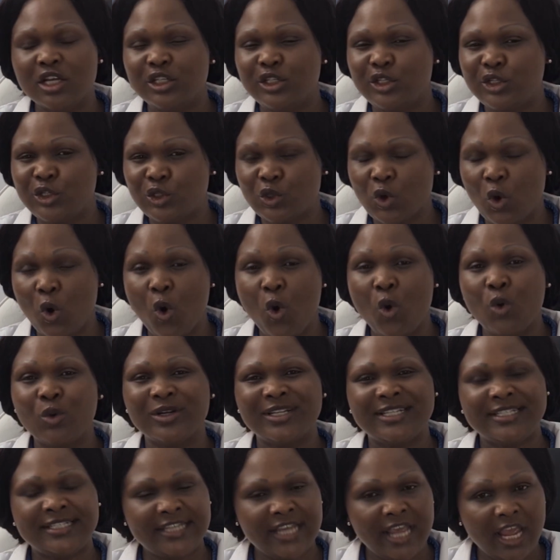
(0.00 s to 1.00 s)

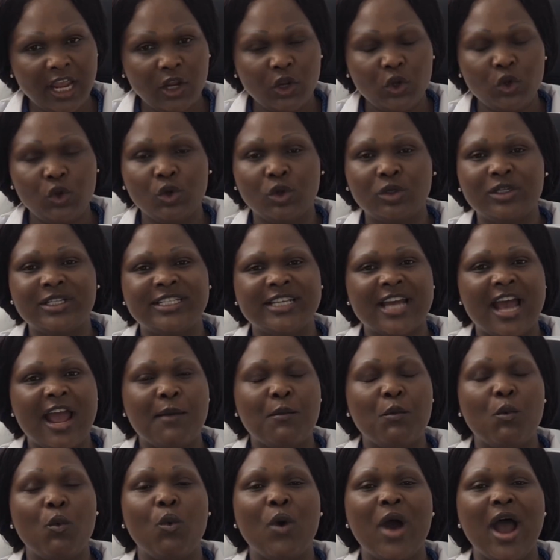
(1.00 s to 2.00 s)
So take your
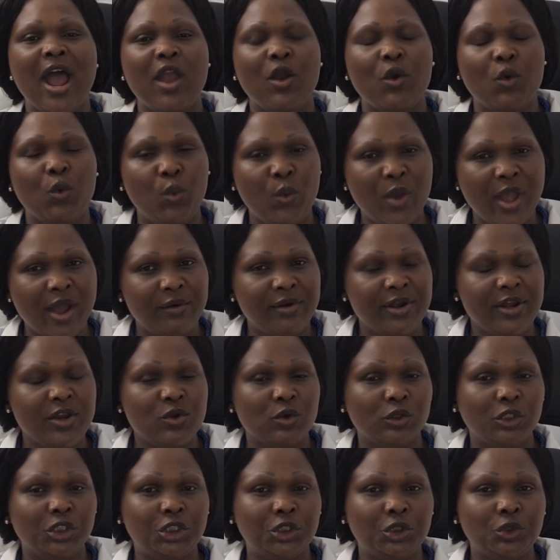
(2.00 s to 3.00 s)
time while wearing
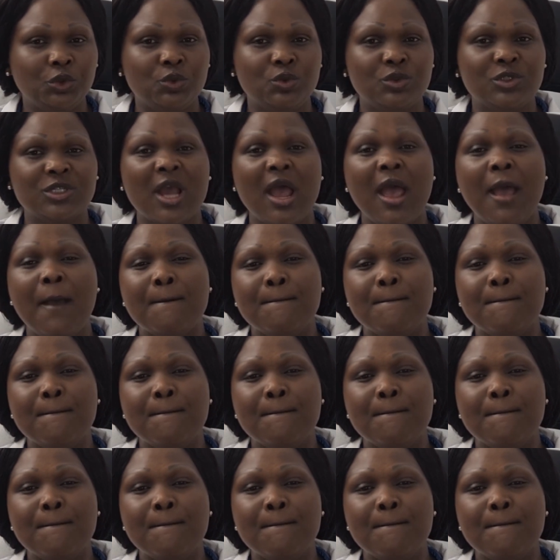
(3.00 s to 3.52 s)
your shoes.